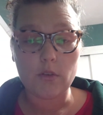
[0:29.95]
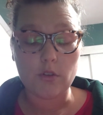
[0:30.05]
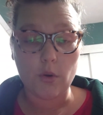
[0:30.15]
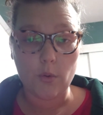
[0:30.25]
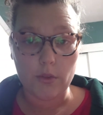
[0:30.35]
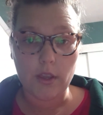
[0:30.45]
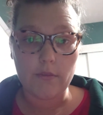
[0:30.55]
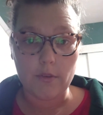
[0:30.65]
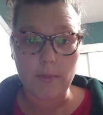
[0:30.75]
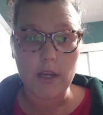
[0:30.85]
or the
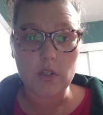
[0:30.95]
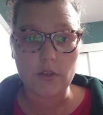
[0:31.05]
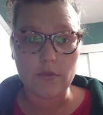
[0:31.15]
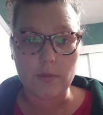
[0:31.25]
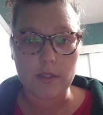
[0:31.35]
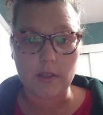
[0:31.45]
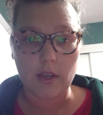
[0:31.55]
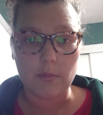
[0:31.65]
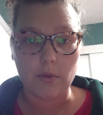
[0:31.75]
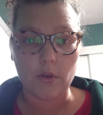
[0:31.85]
information from a
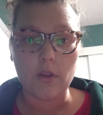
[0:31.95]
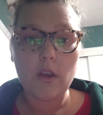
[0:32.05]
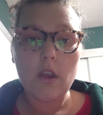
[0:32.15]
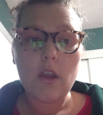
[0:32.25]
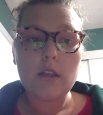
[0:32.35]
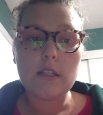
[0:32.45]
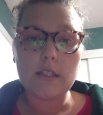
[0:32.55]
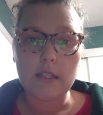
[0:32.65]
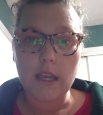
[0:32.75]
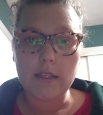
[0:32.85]
sample, to
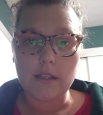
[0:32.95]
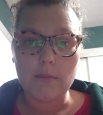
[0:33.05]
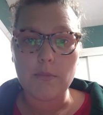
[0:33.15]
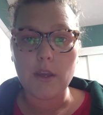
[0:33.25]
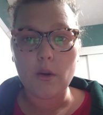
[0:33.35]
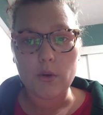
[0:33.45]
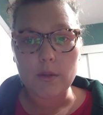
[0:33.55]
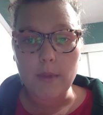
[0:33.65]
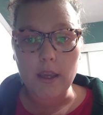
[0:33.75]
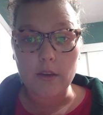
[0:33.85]
say something or to
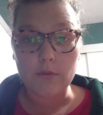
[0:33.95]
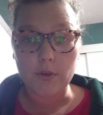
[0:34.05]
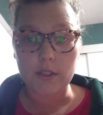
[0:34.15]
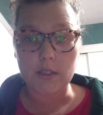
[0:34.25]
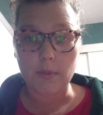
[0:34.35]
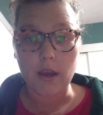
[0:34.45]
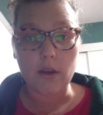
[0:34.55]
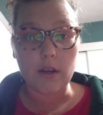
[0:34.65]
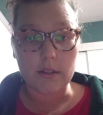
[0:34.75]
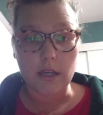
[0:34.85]
make inference
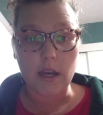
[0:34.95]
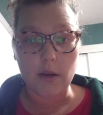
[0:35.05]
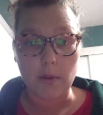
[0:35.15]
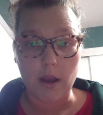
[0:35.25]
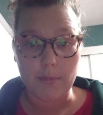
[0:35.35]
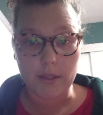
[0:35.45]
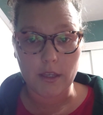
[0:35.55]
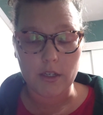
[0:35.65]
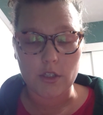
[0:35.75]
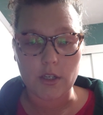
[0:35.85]
about an entire
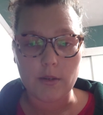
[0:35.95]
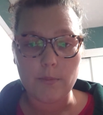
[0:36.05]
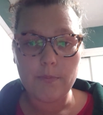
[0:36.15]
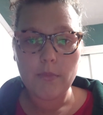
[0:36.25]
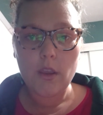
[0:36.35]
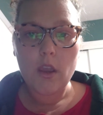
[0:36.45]
population.